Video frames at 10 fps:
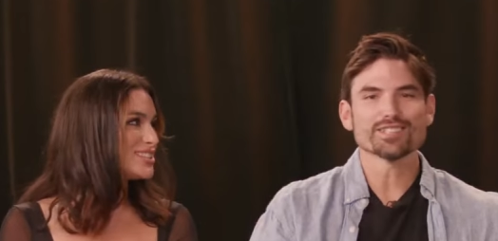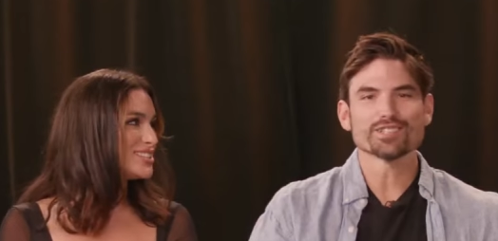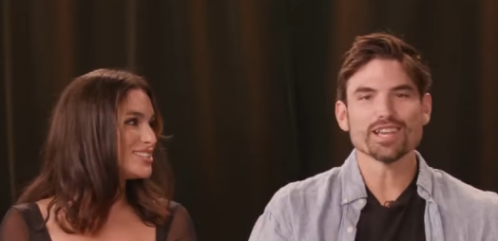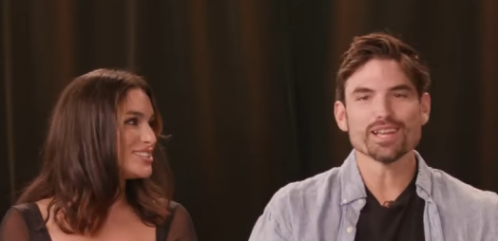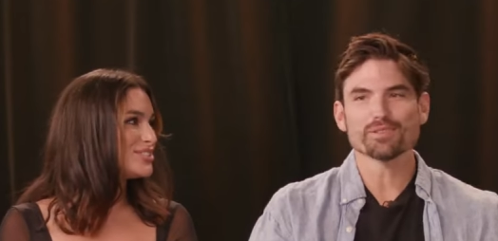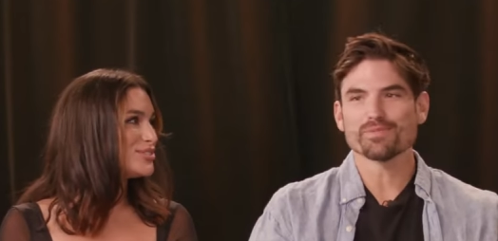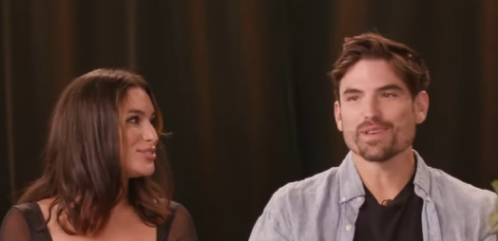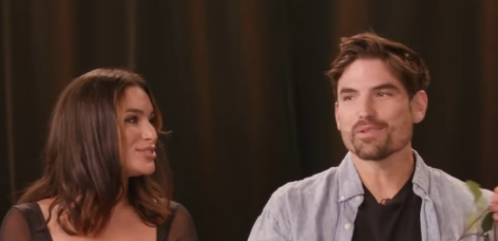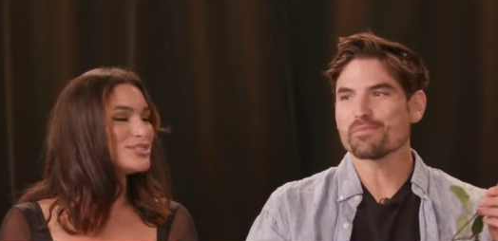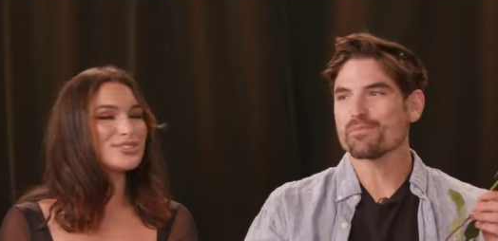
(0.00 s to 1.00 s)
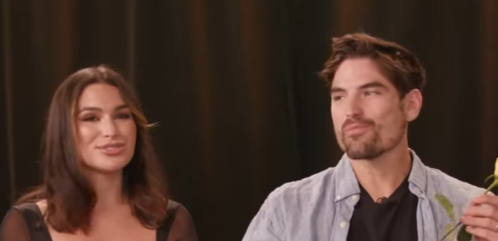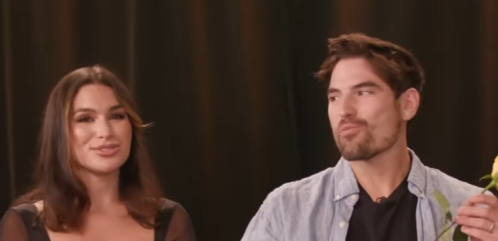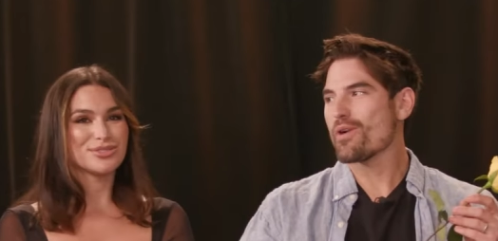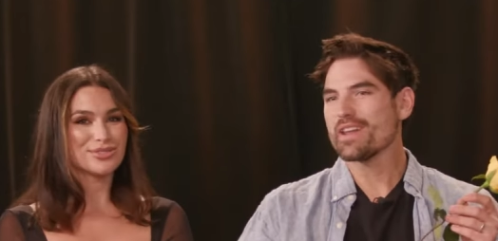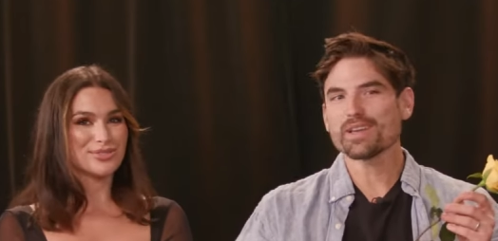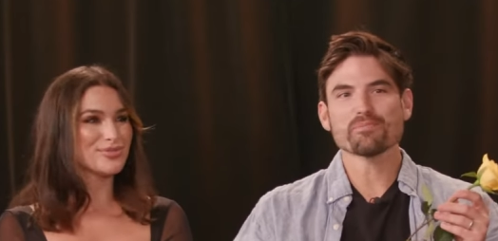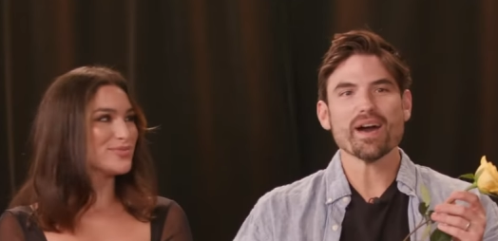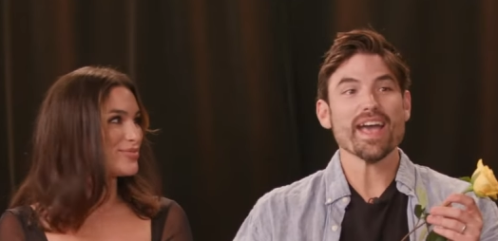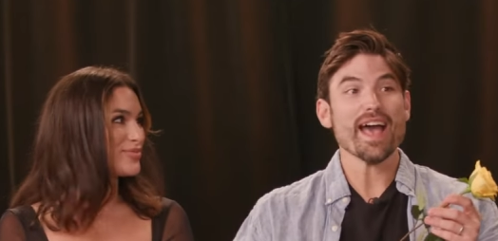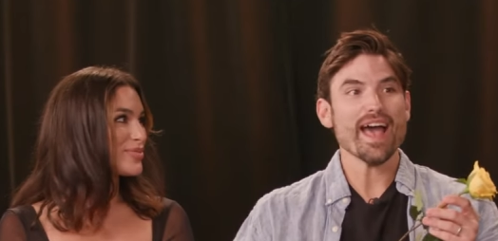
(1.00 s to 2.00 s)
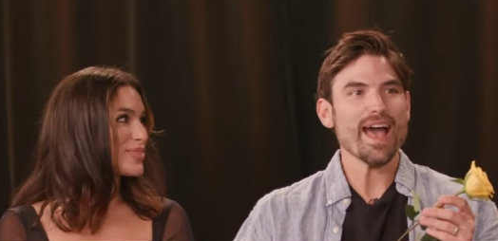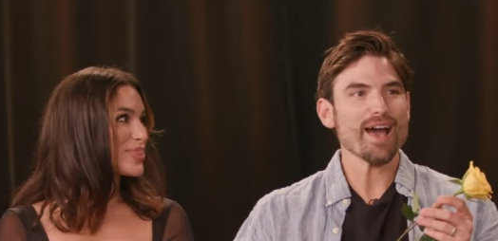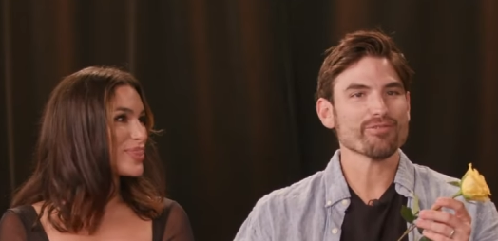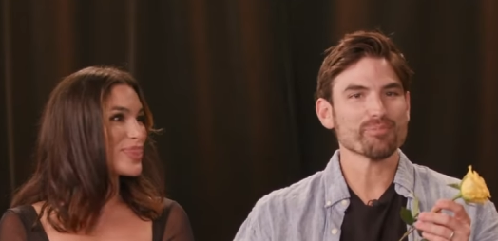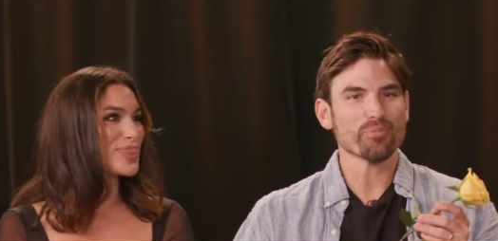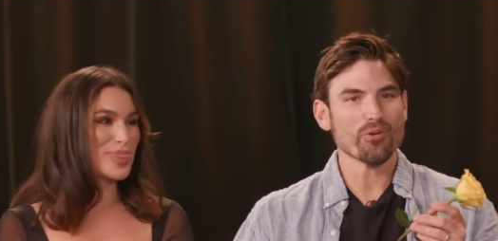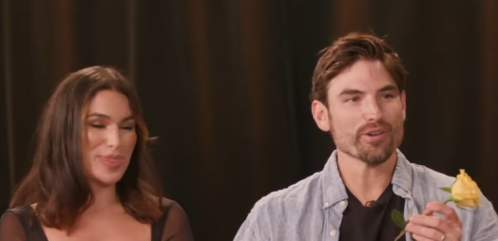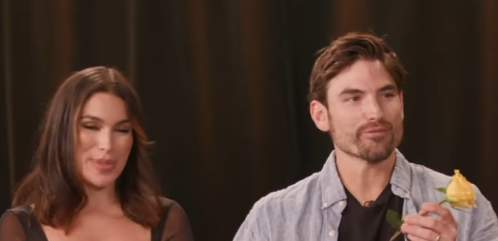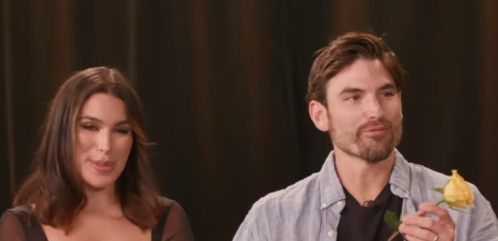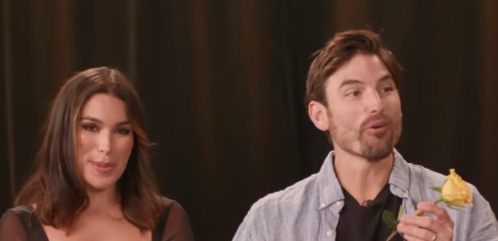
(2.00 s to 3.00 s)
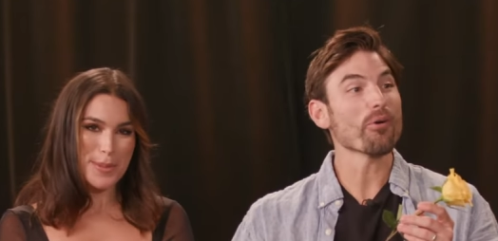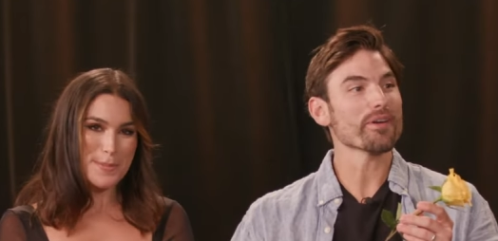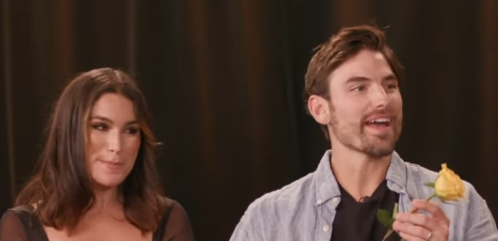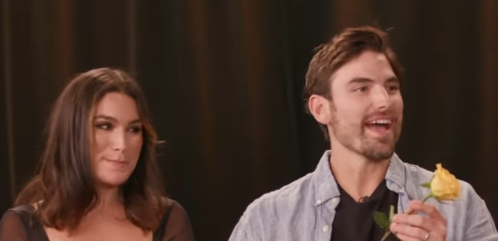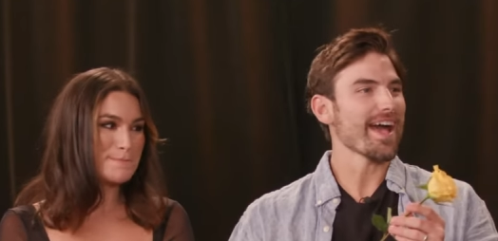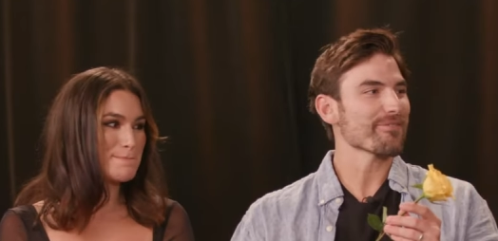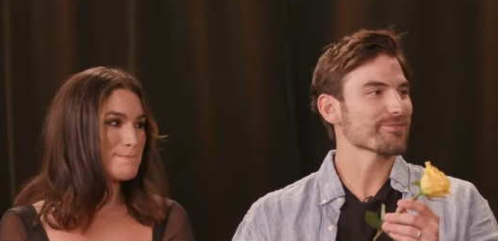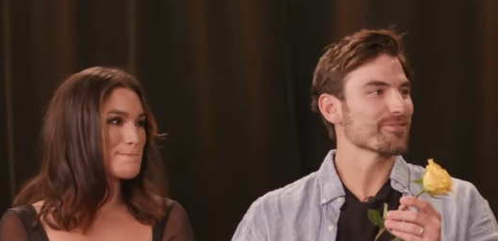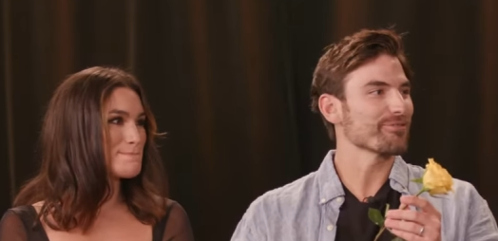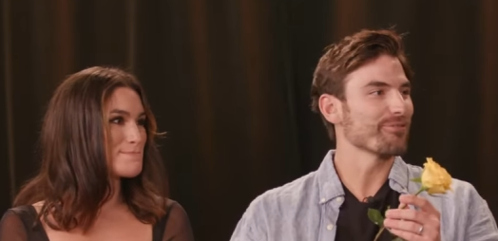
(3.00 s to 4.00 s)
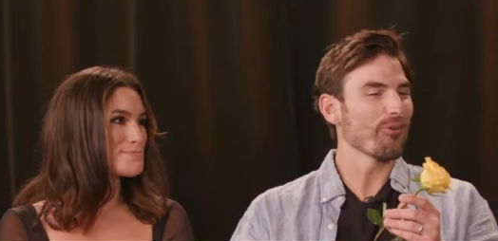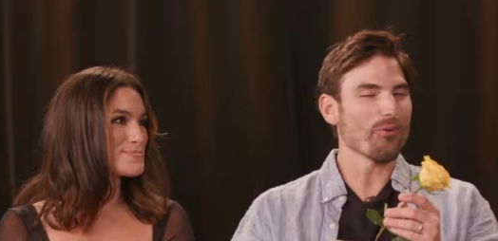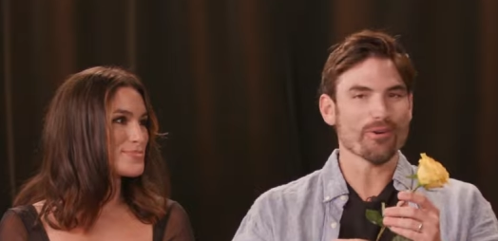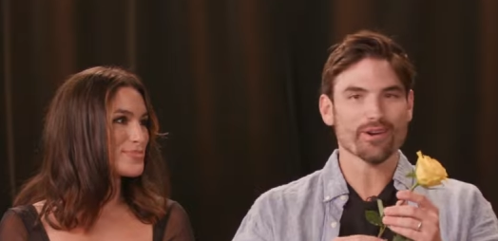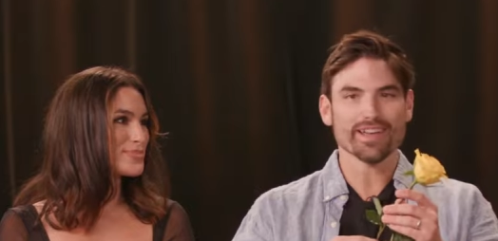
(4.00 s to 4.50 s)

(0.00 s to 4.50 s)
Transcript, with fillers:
Speaker 1: and gentlemen, winning by a half a point, four and a half to four